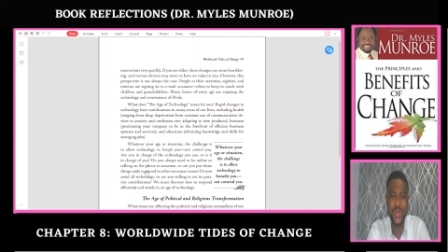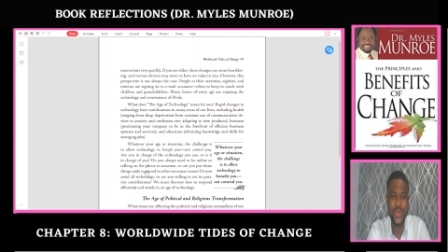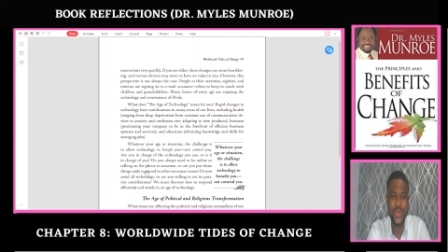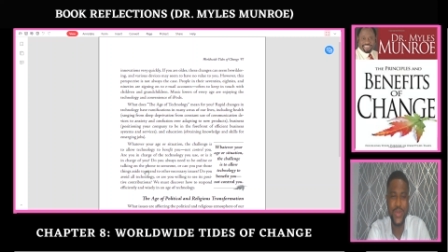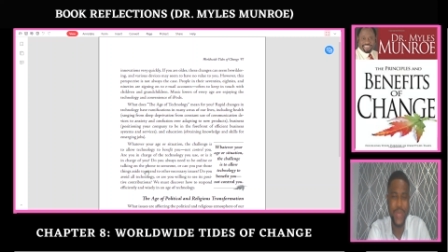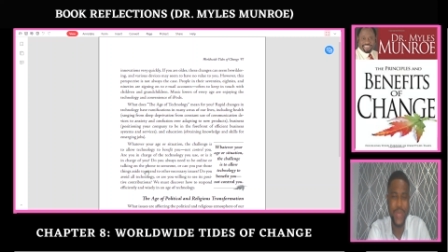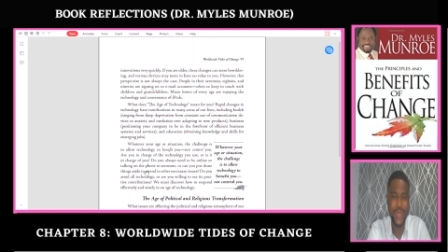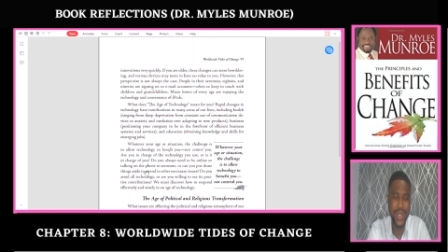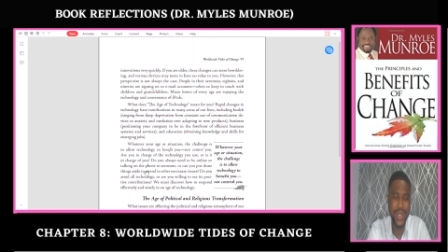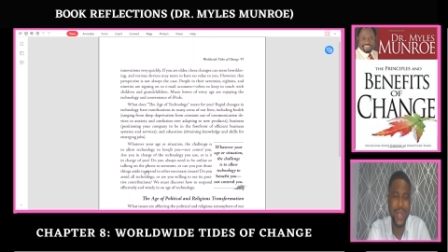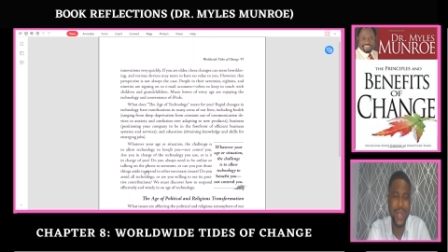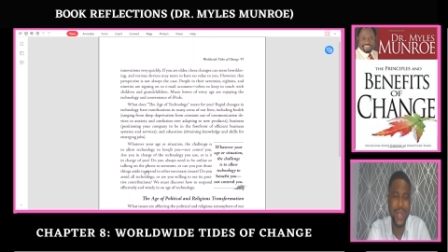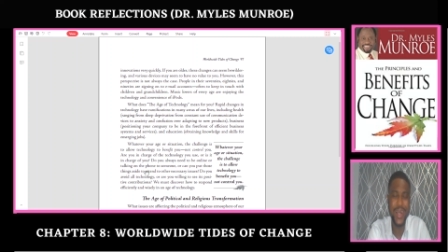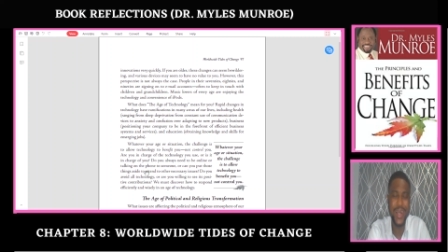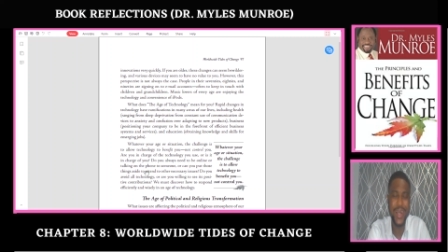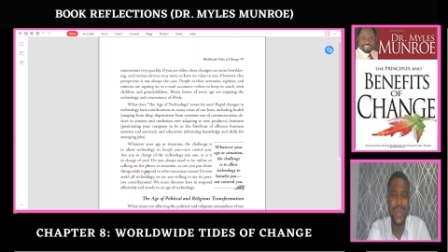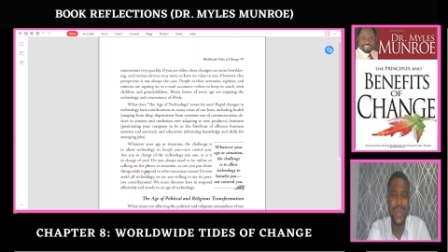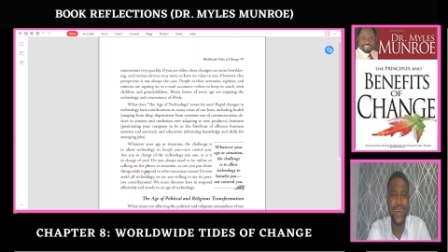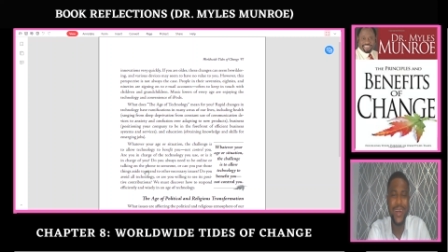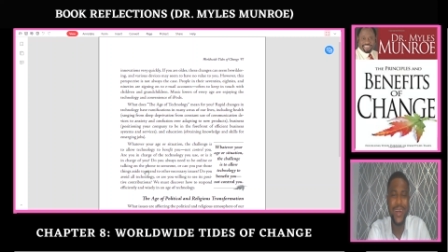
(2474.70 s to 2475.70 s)
Twitter,
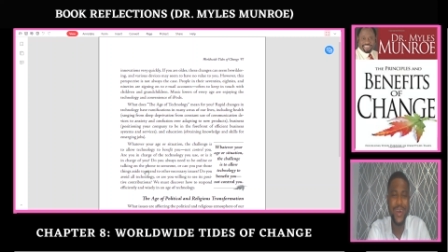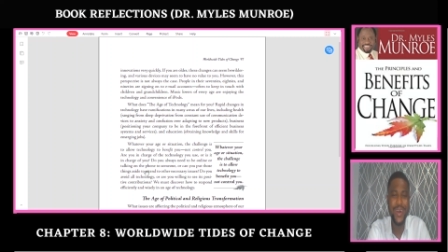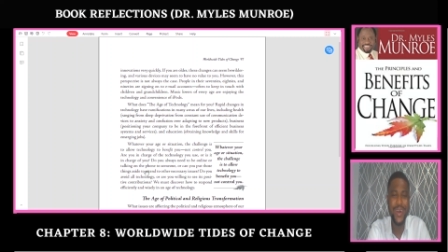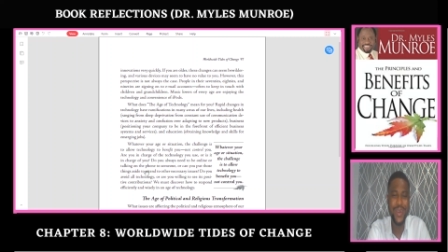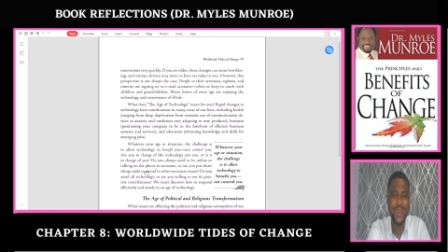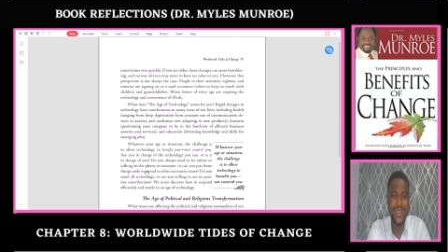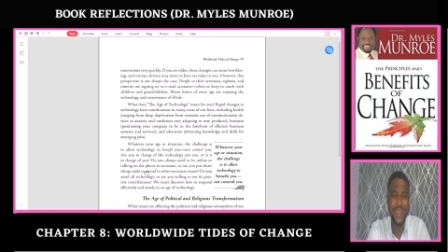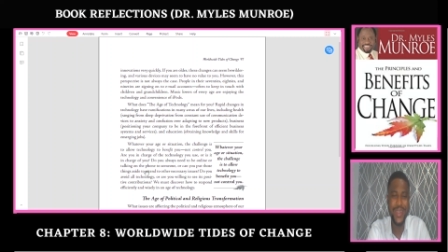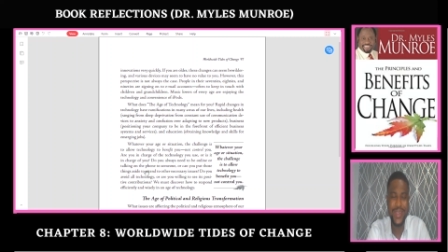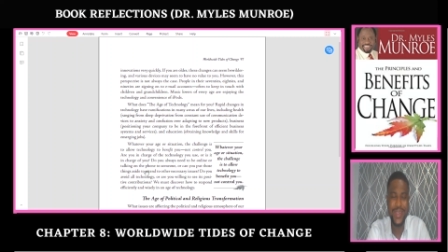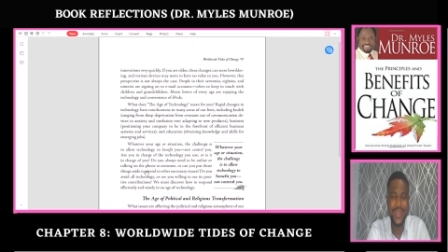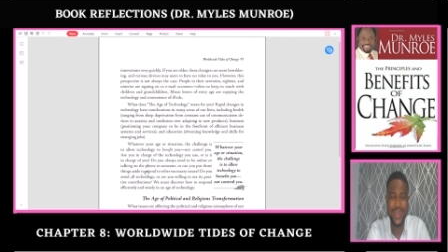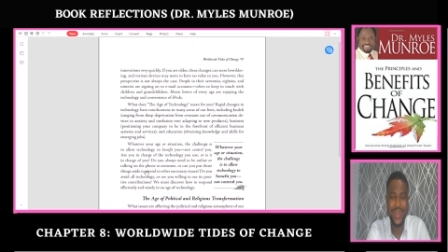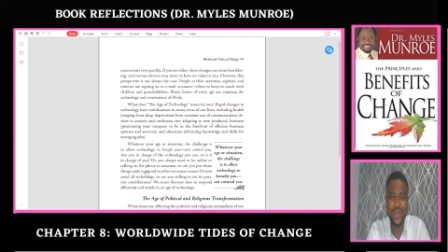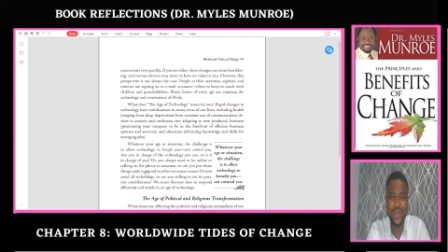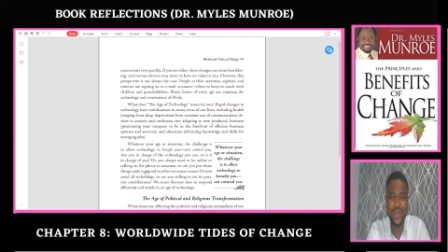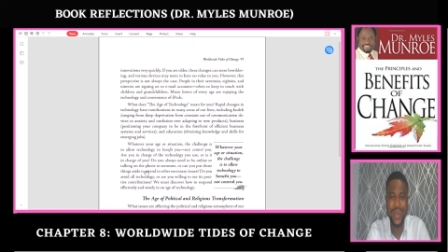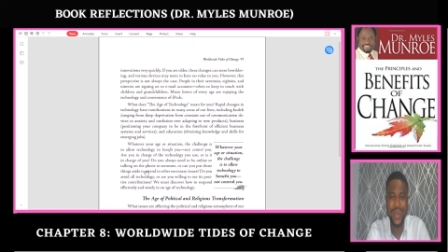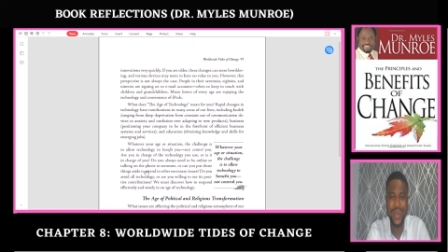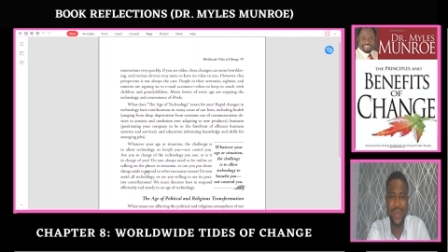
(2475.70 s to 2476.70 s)
on
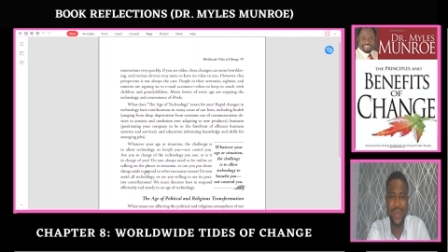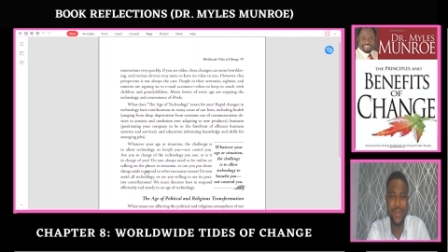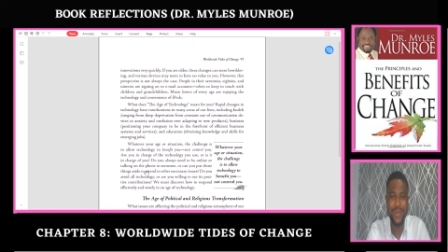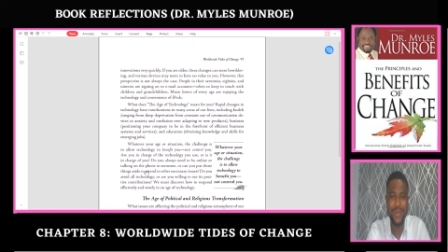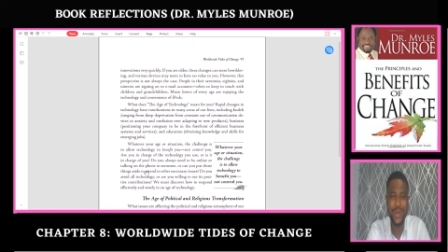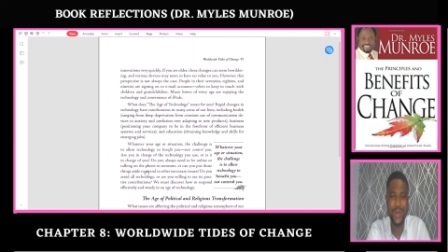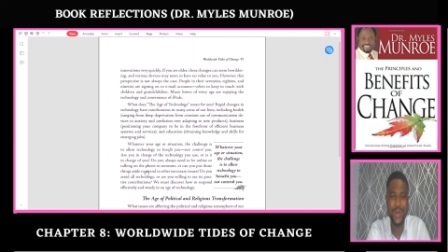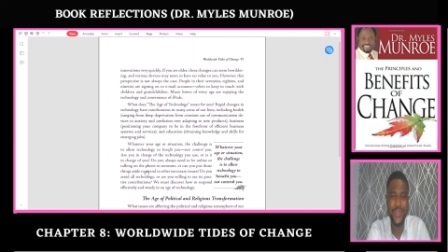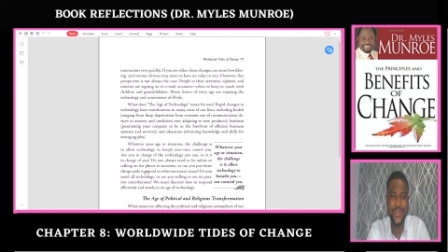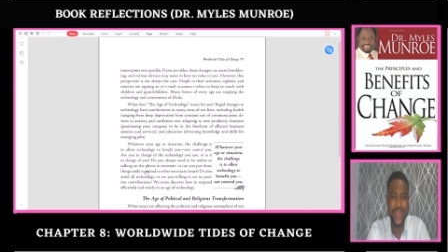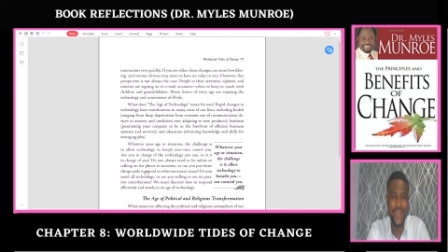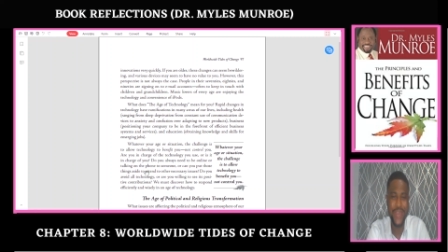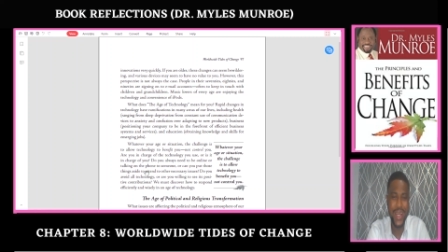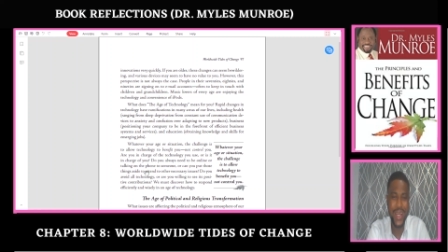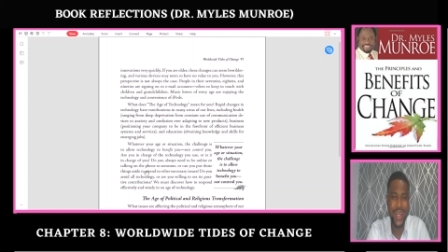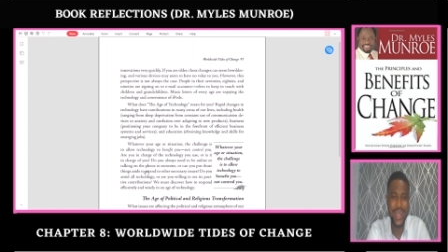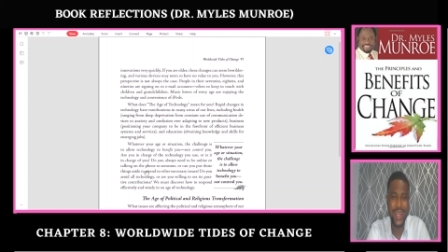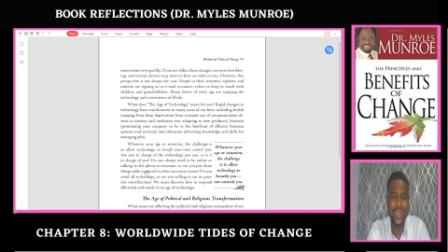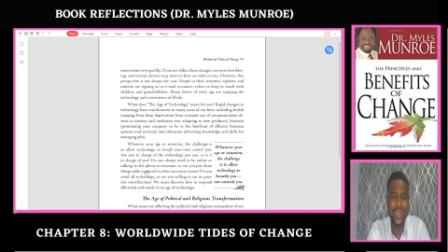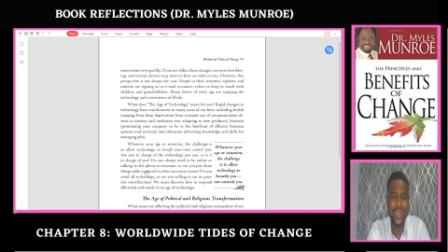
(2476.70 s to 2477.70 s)
Instagram, on
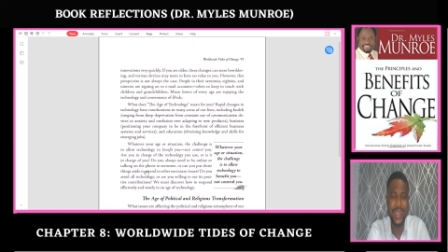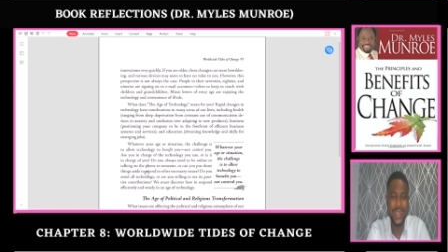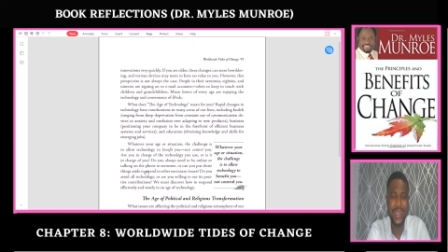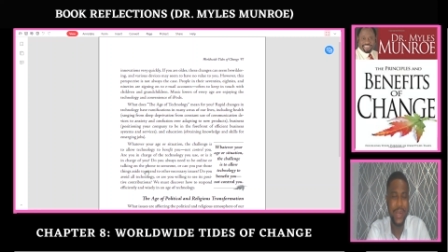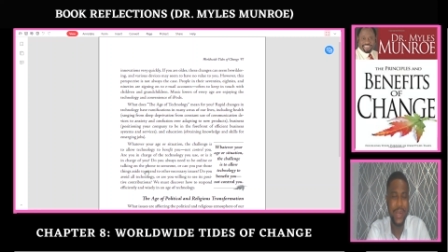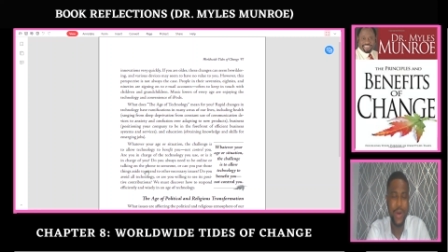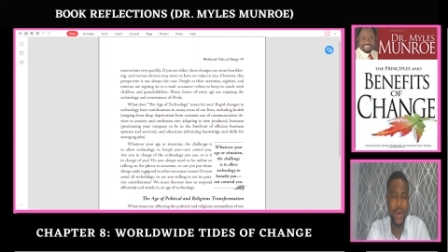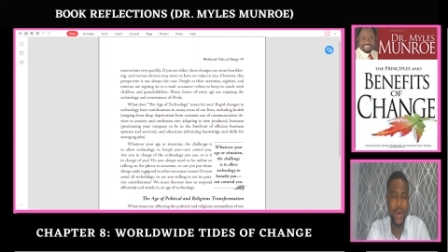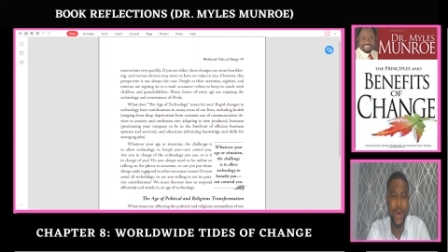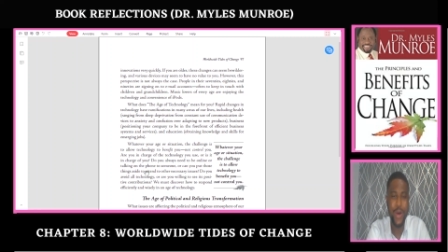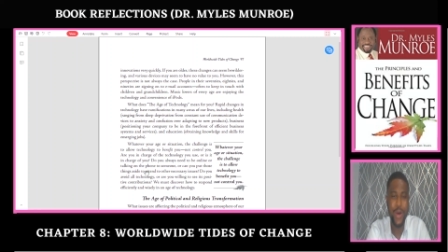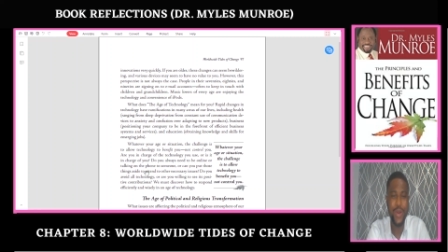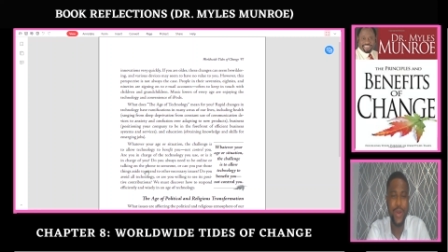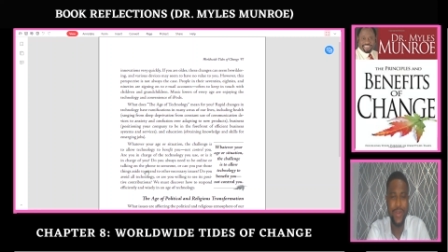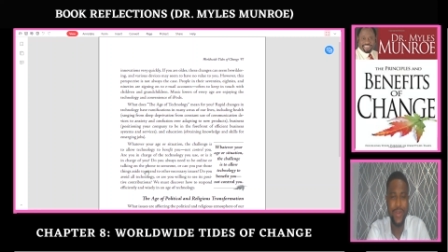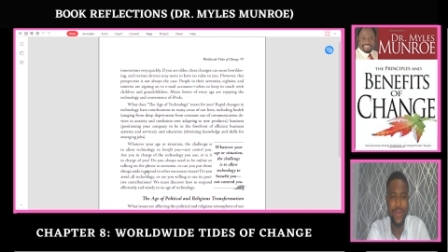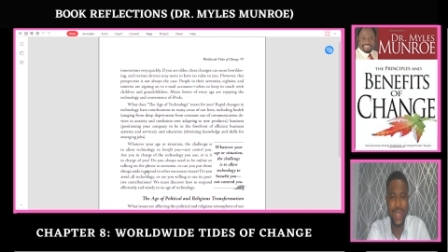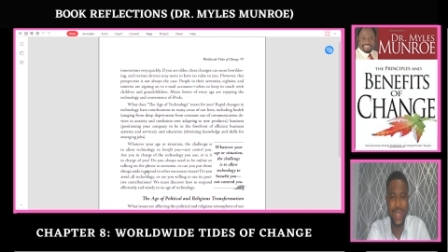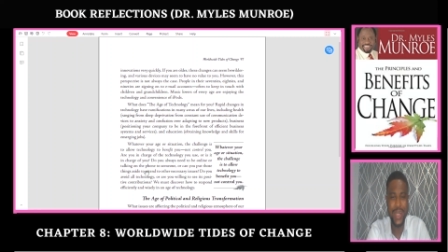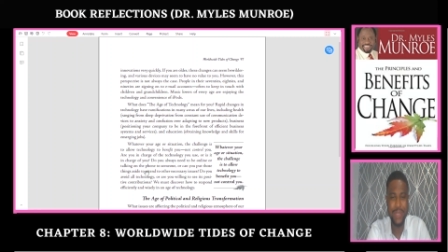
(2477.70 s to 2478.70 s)
Thread, all
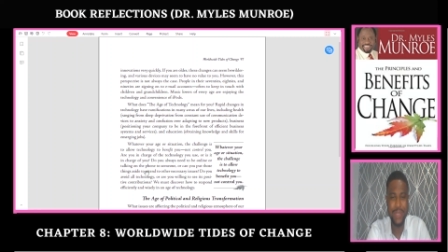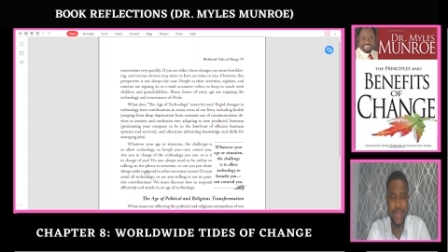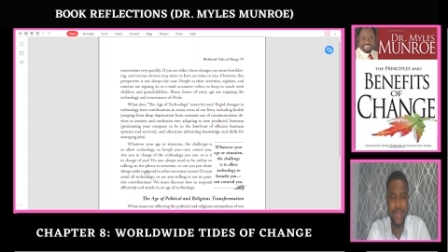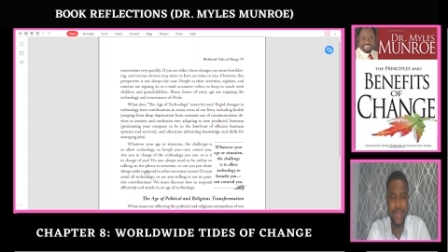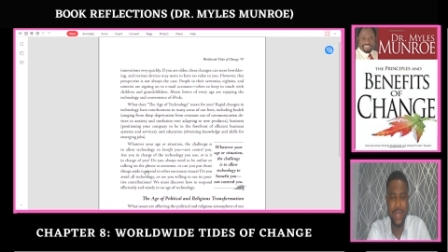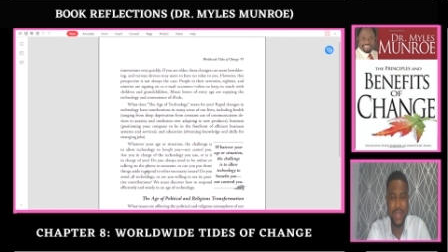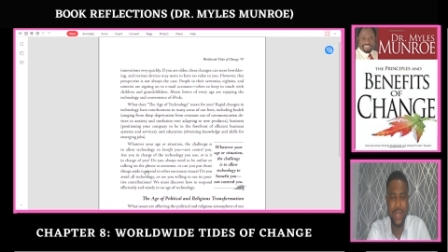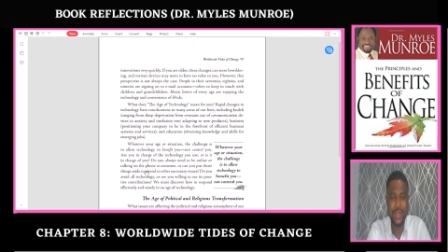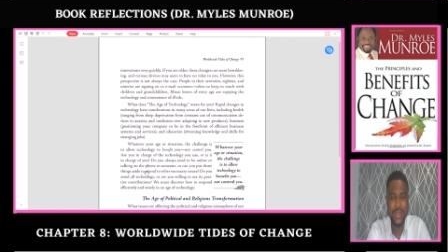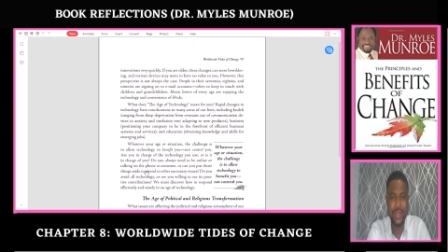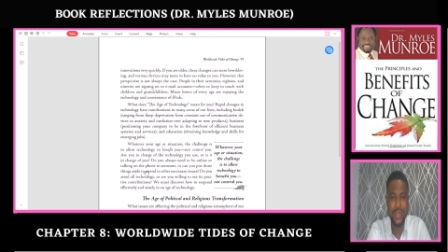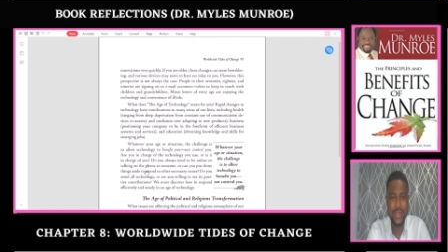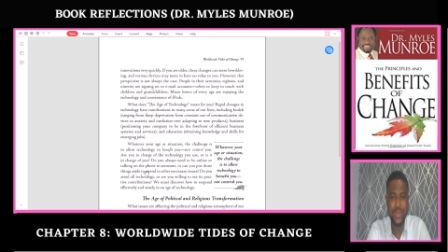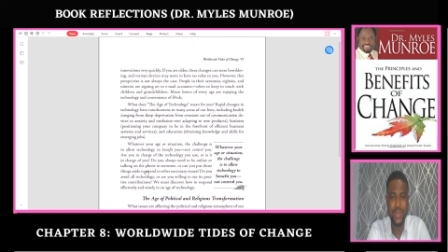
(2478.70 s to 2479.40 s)
over the place.